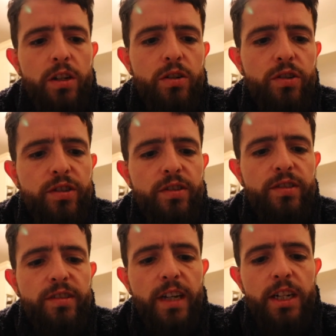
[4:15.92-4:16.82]

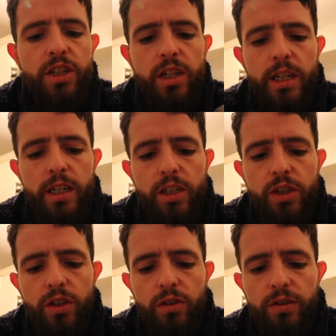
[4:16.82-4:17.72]
Couscous is actually
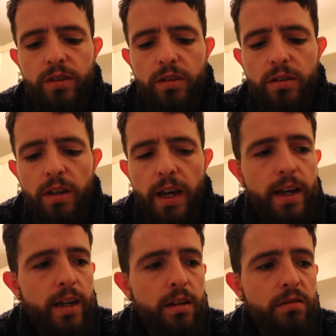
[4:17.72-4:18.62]
just
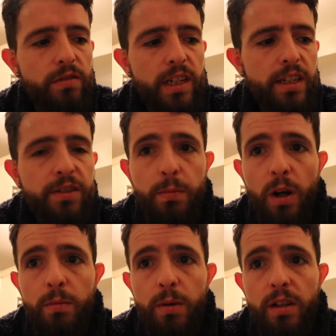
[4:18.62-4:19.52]
uh, really
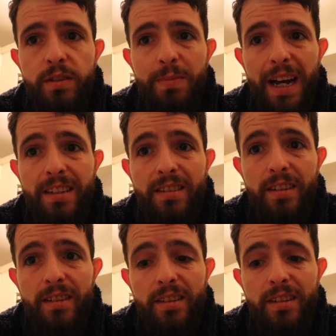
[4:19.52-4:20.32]
small balls of pasta.